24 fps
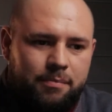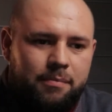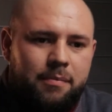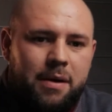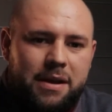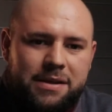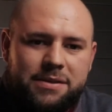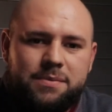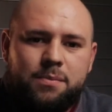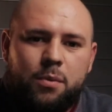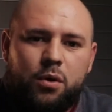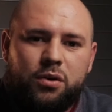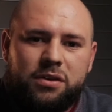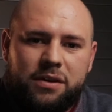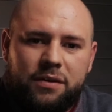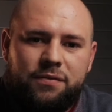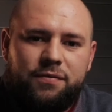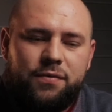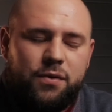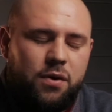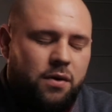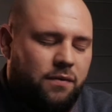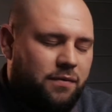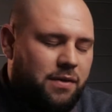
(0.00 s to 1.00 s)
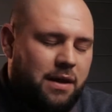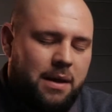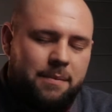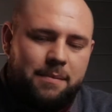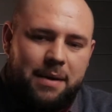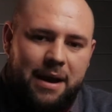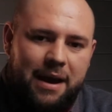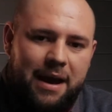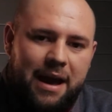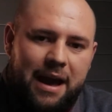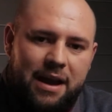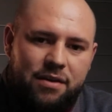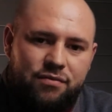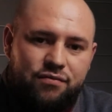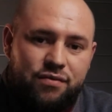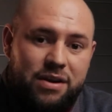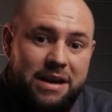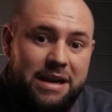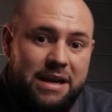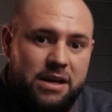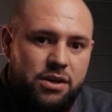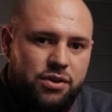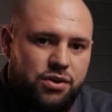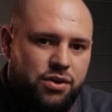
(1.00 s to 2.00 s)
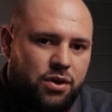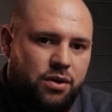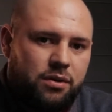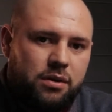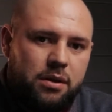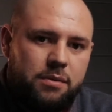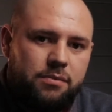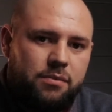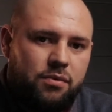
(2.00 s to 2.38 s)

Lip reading: smoked a few of them. I really enjoy them.